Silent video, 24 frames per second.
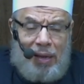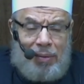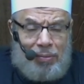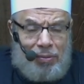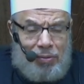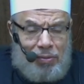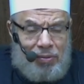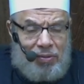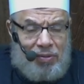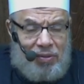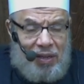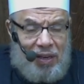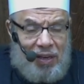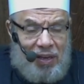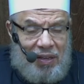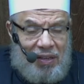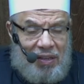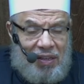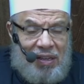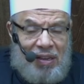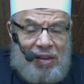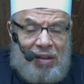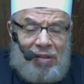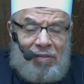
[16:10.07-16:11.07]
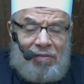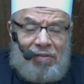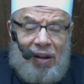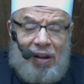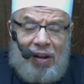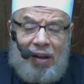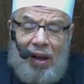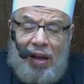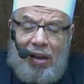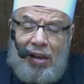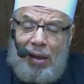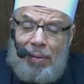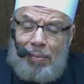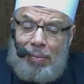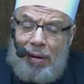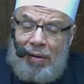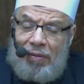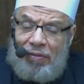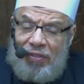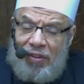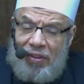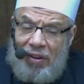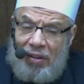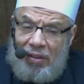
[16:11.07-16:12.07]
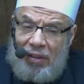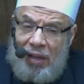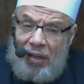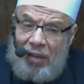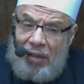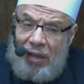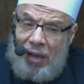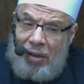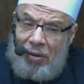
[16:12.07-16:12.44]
So when He passed by Musa, He said,